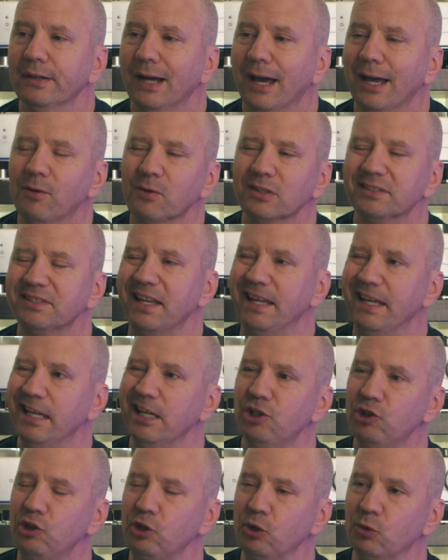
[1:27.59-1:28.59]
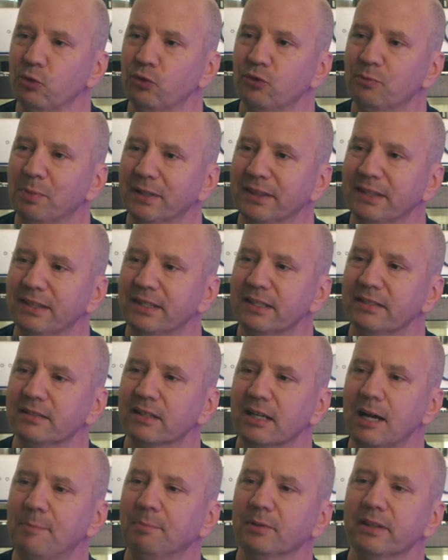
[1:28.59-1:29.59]
don't want to say issues, but there's
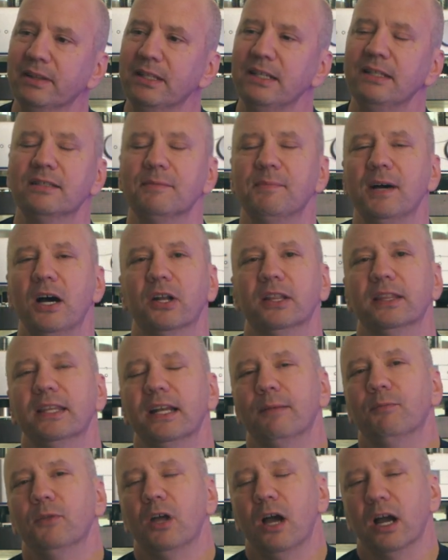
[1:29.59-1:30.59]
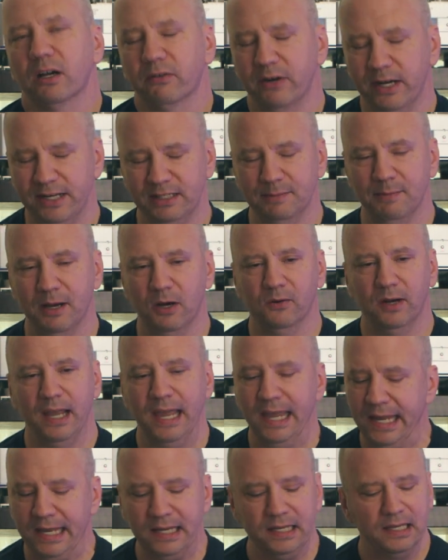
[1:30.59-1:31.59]
a couple of things about it that I'm not crazy about.
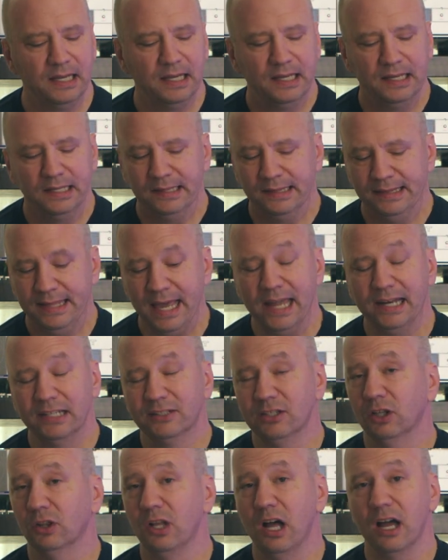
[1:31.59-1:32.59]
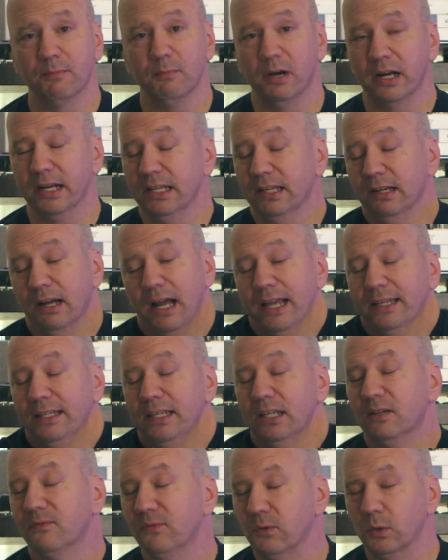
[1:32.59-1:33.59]
A, that is a lot of money. I
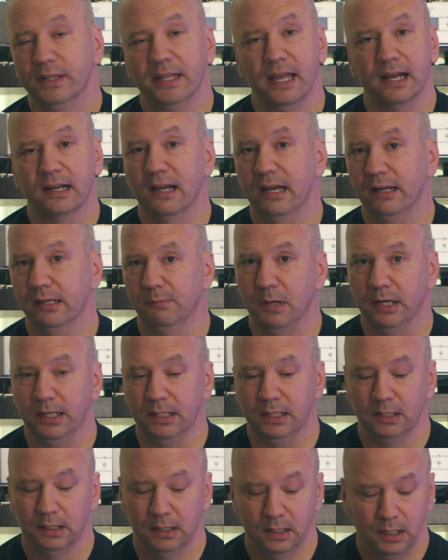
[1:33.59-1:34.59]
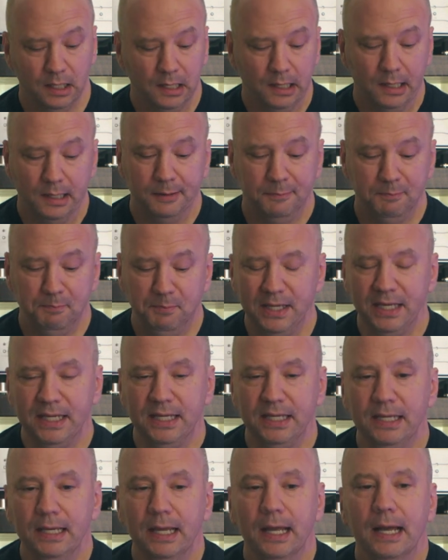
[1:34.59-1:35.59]
can't afford that kind of money.
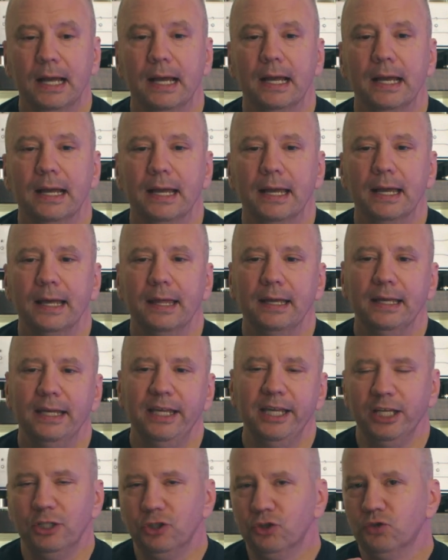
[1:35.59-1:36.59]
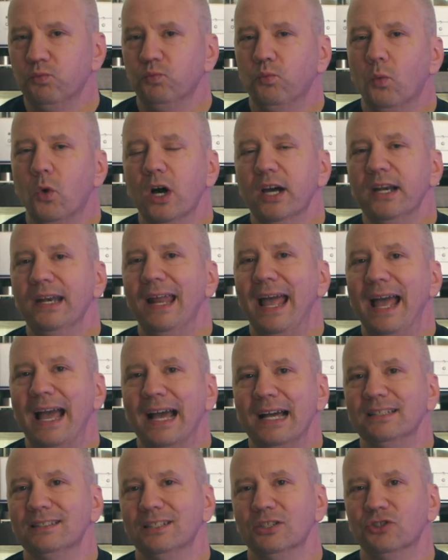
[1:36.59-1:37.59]
B, each one
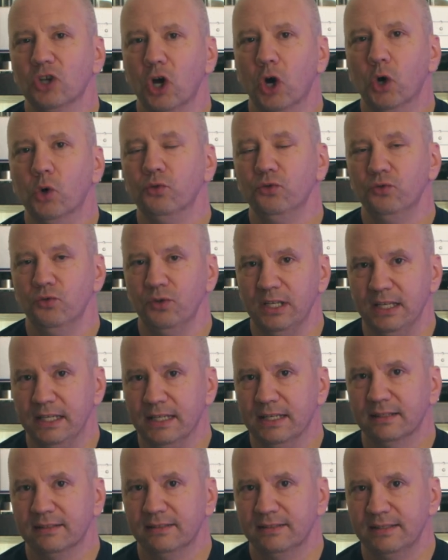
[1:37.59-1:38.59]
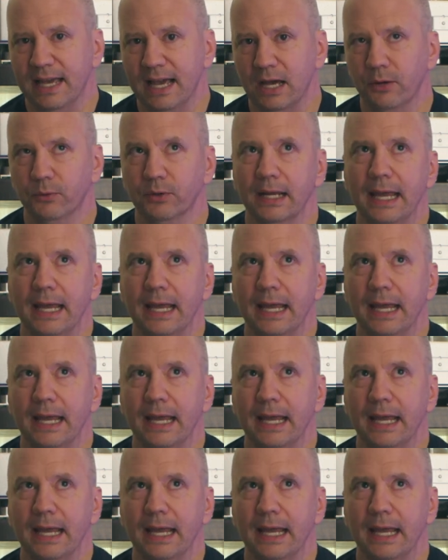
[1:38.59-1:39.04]
has its own unique sound.